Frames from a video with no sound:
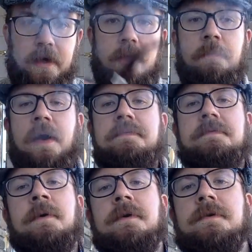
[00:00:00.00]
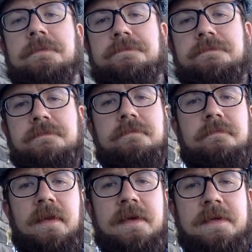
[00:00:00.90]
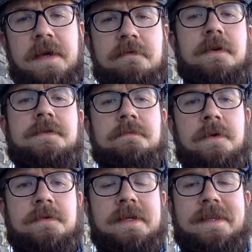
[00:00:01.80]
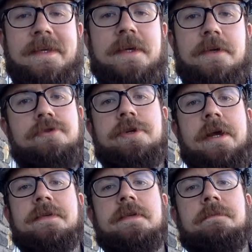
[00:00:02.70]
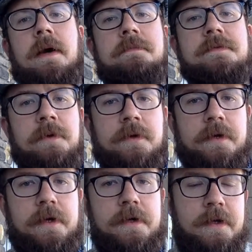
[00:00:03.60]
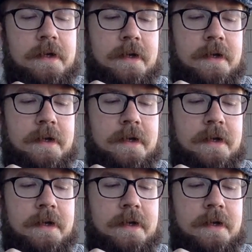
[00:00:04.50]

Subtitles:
Hello, pipe smokers. David Russell Mosley, the Enchanted Pipe Smoker here.